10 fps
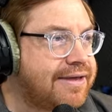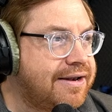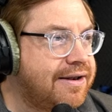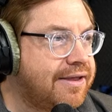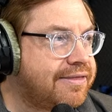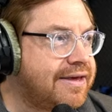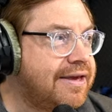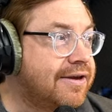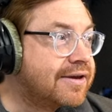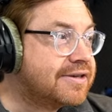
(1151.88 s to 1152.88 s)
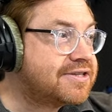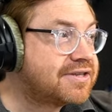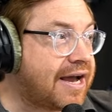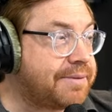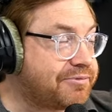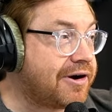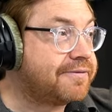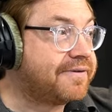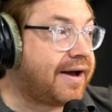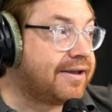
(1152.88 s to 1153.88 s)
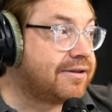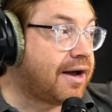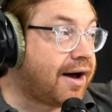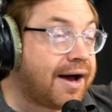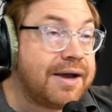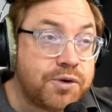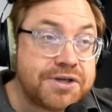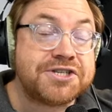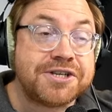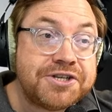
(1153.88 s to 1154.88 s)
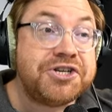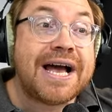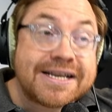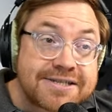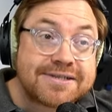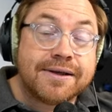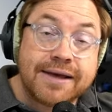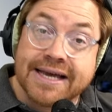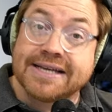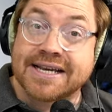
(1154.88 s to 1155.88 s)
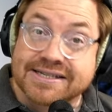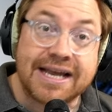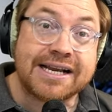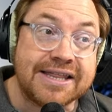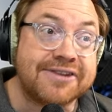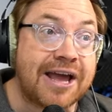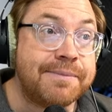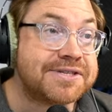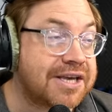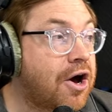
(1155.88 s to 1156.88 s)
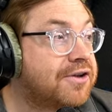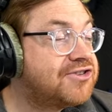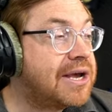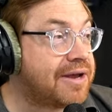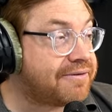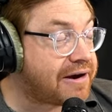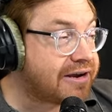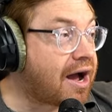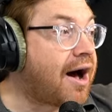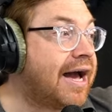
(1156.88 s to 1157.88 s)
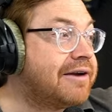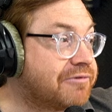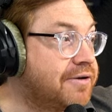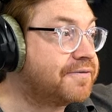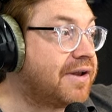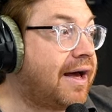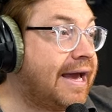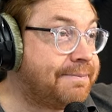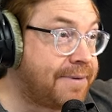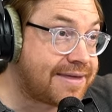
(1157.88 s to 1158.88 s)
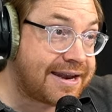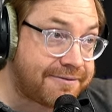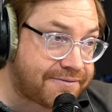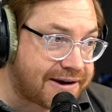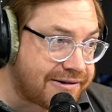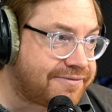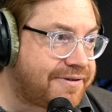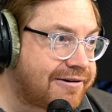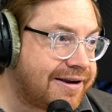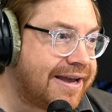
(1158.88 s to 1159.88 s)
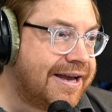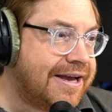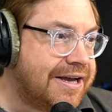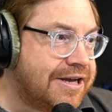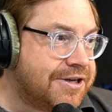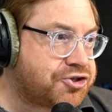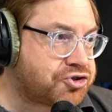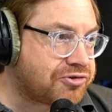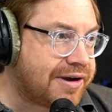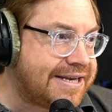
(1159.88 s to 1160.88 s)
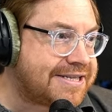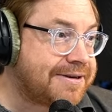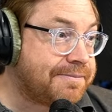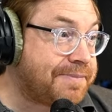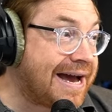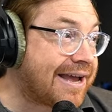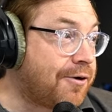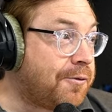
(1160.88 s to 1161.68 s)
then the side profile, I would suggest, is exactly the same as the concept. A very high roof line, but then a very, very straight back